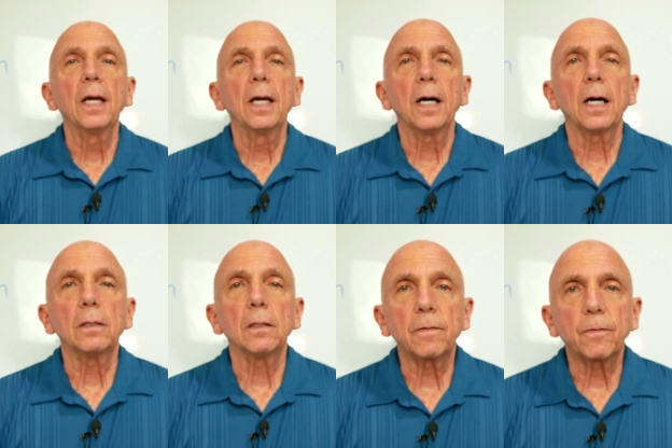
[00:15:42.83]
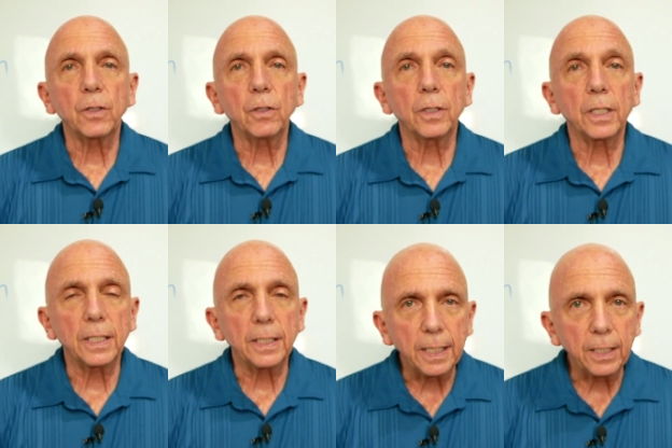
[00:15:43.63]
I'd love for you to
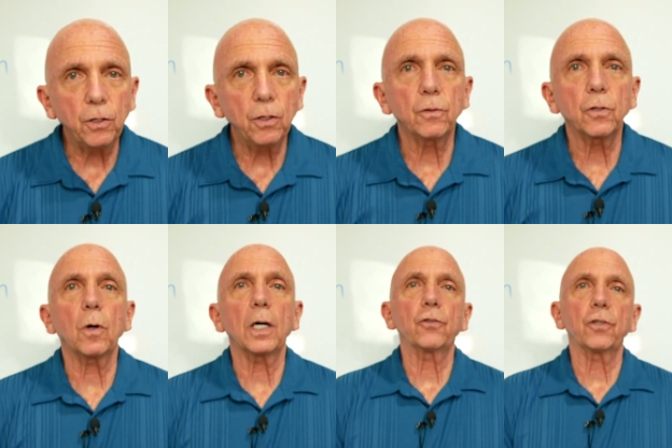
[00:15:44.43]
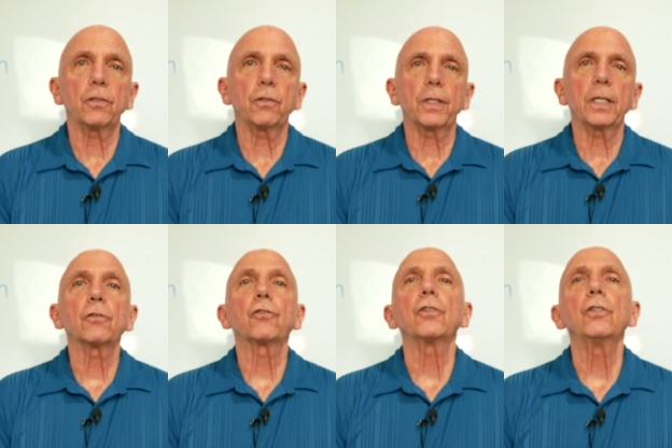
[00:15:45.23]
continue to watch these videos
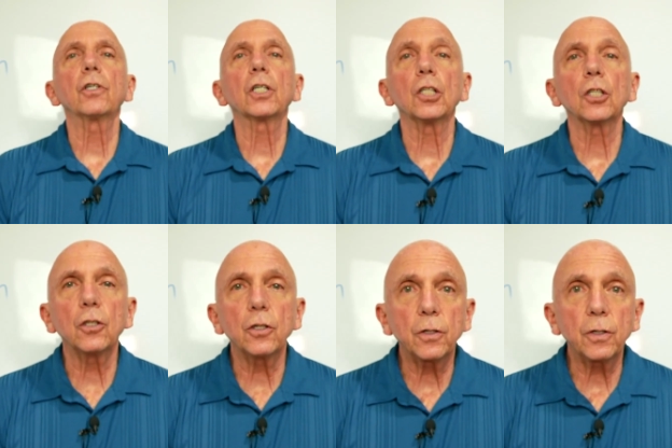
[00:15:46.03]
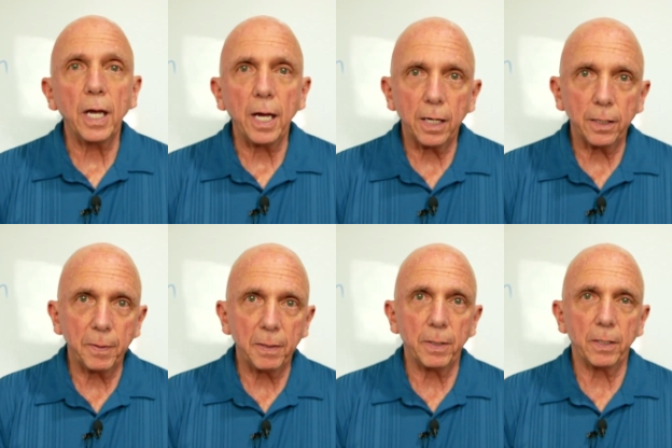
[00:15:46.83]
so you can learn how to be
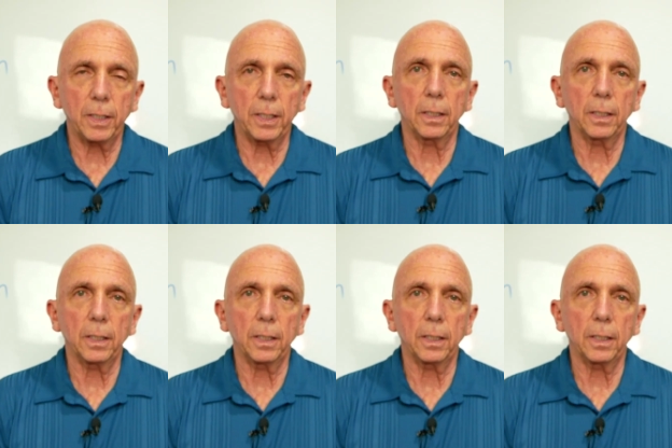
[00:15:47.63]
married.